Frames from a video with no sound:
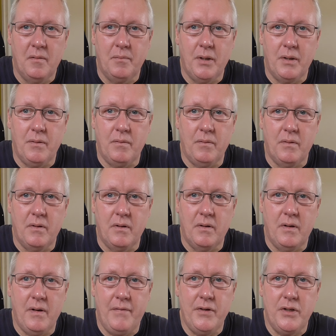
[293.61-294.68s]
but
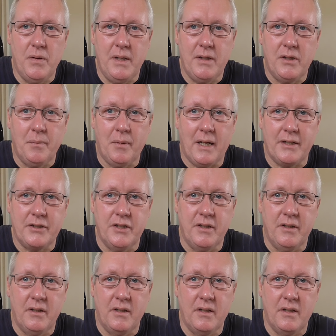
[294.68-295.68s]
if you do it double action